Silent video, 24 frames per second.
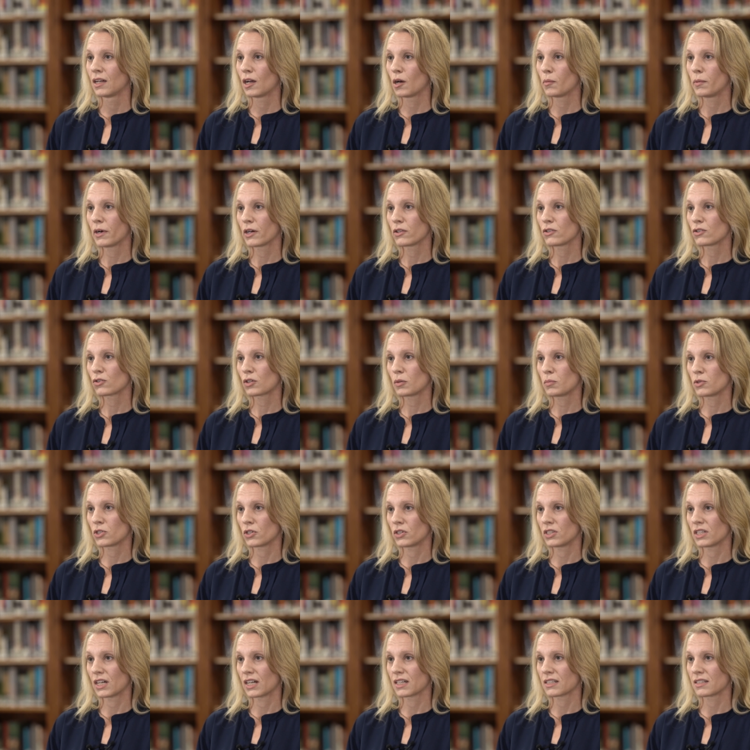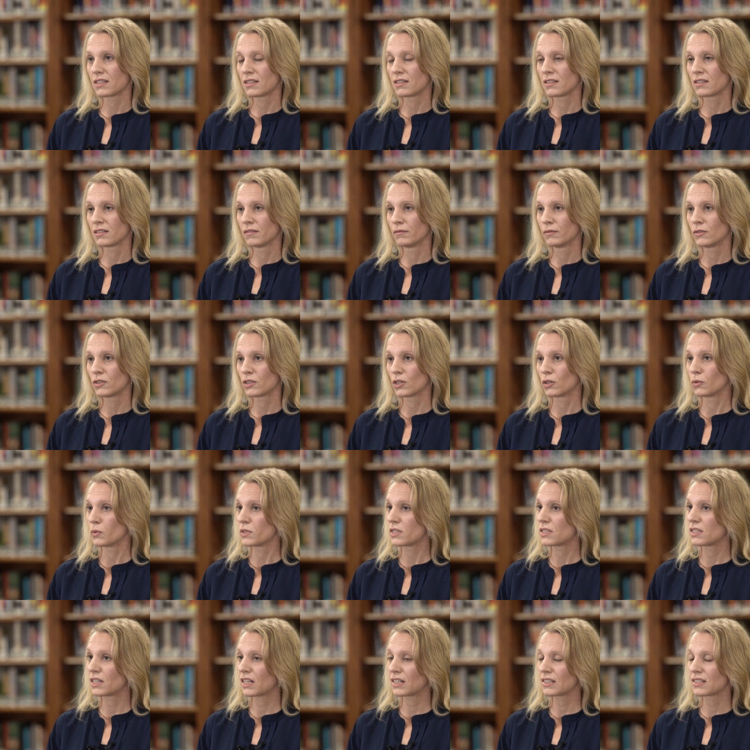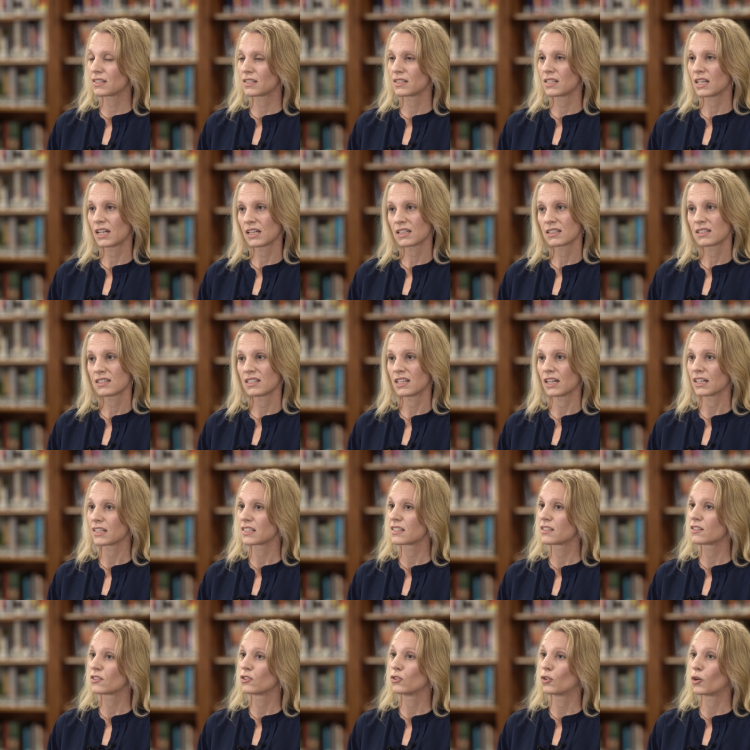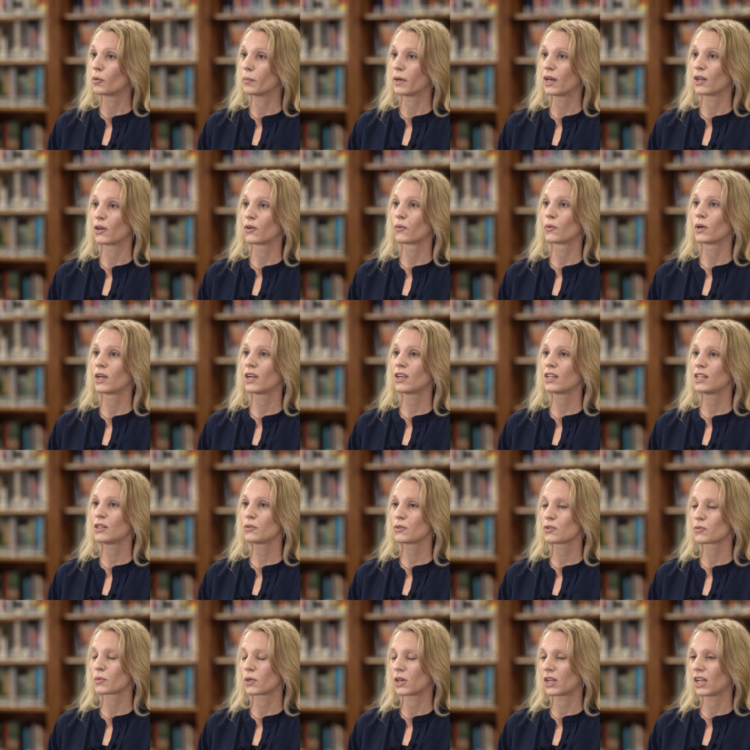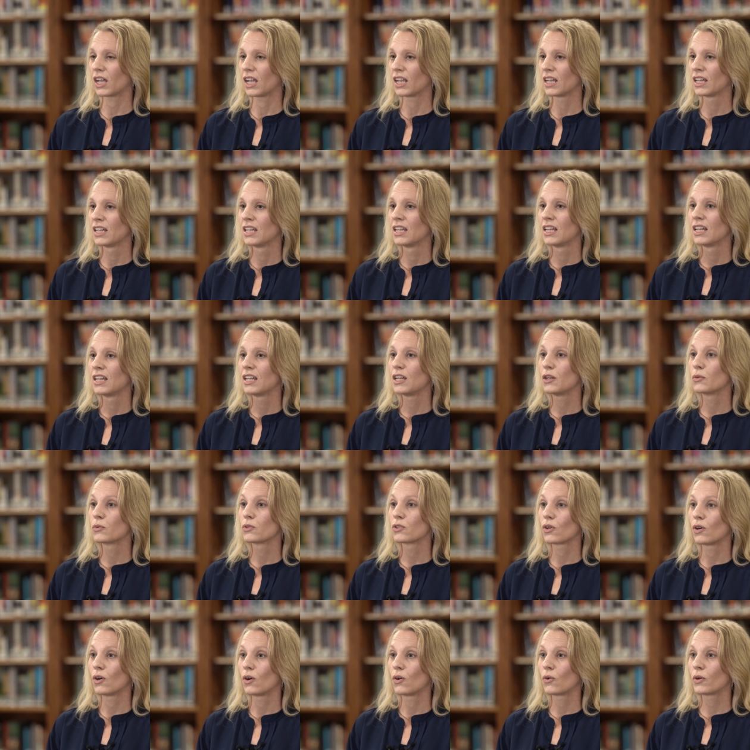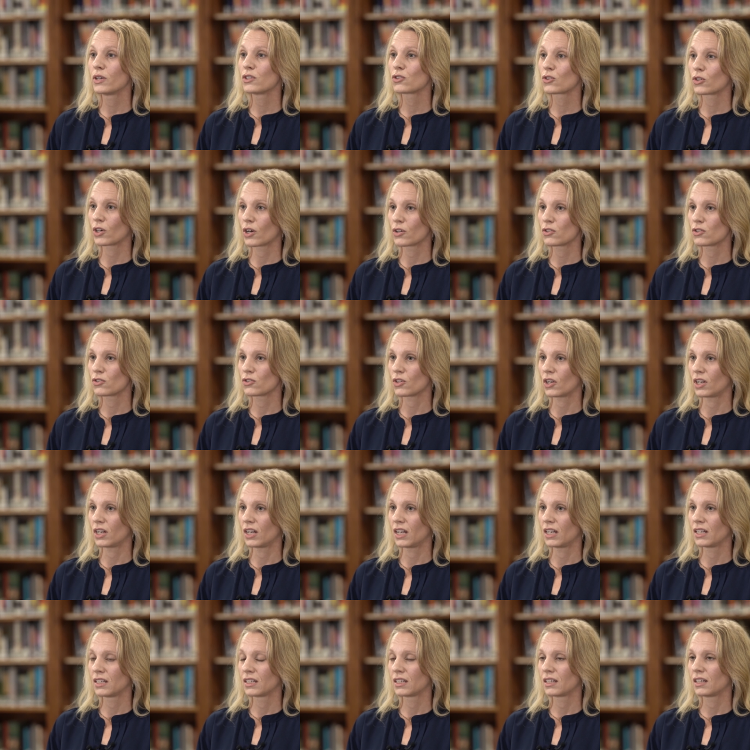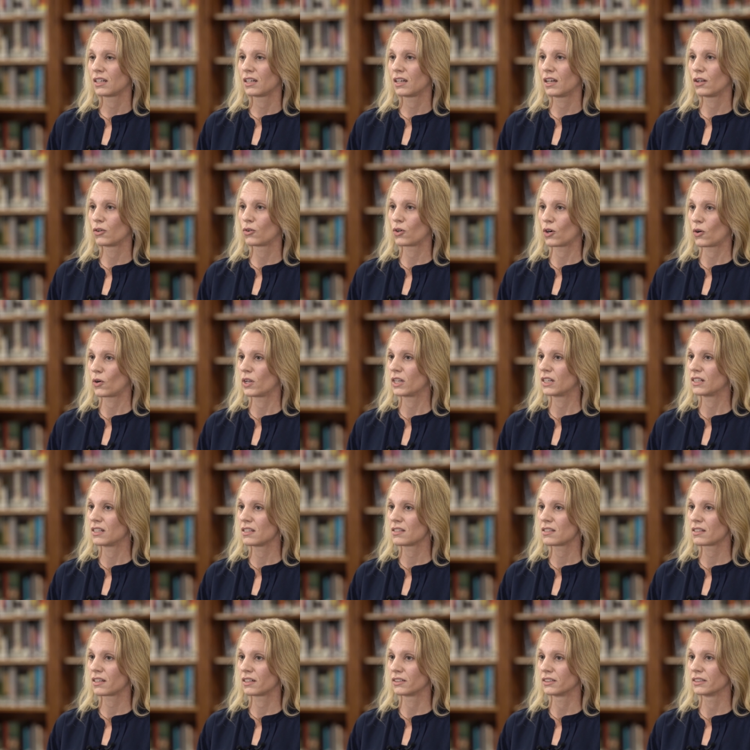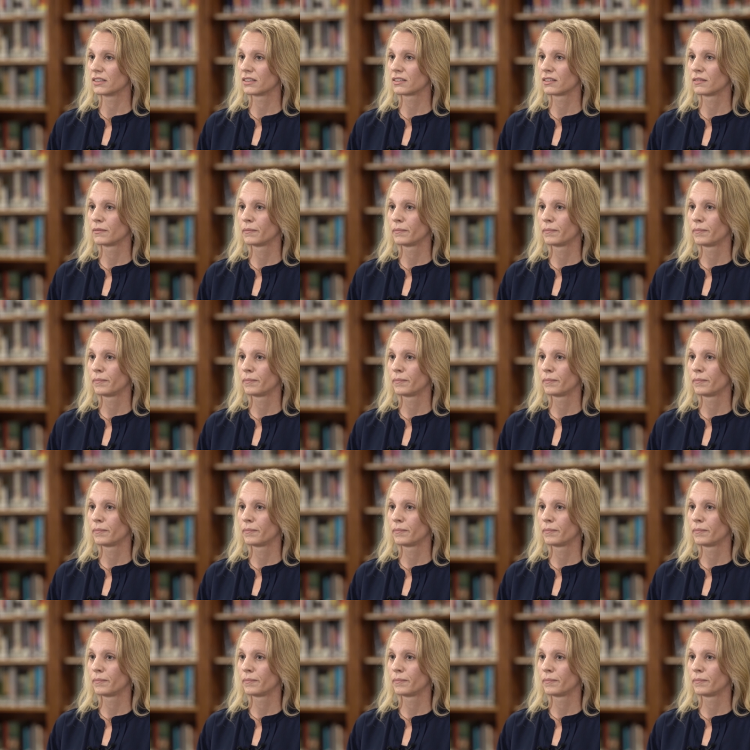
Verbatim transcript: about scripture texts. So it was text, text, text. No matter where he was working, he was always cross training and growing in his skills.